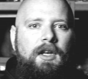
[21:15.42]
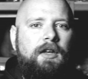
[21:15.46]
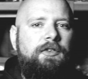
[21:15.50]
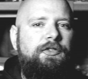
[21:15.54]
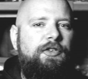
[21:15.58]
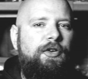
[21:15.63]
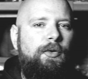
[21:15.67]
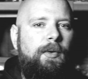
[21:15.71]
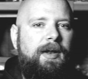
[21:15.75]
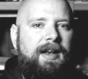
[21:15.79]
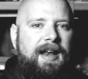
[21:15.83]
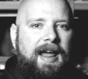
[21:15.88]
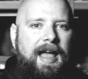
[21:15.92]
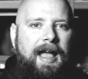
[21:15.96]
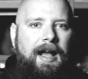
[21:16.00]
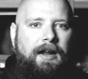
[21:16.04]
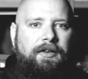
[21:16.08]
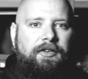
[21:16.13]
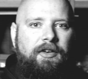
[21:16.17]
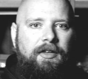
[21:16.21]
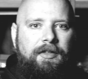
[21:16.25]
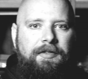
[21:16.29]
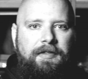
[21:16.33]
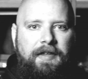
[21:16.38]
To
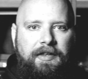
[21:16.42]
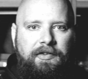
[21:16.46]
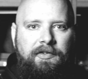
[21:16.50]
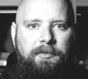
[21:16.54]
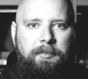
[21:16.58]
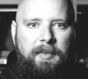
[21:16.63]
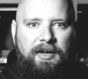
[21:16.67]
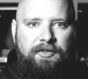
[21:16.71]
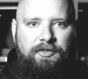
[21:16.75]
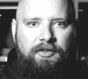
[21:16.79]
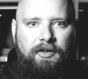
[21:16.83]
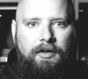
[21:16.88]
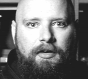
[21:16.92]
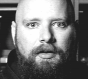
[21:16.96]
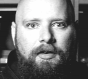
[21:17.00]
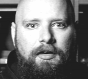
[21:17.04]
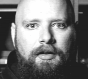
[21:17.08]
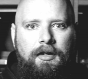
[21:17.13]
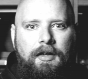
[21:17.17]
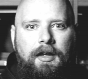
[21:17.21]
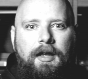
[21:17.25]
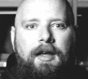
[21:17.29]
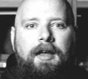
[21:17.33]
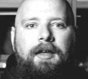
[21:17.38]
enact this mission,
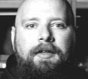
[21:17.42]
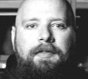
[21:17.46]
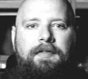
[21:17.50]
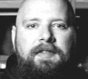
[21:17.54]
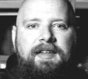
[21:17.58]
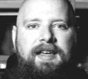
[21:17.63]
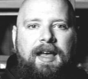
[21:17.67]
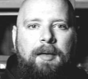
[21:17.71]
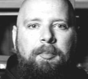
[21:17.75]
the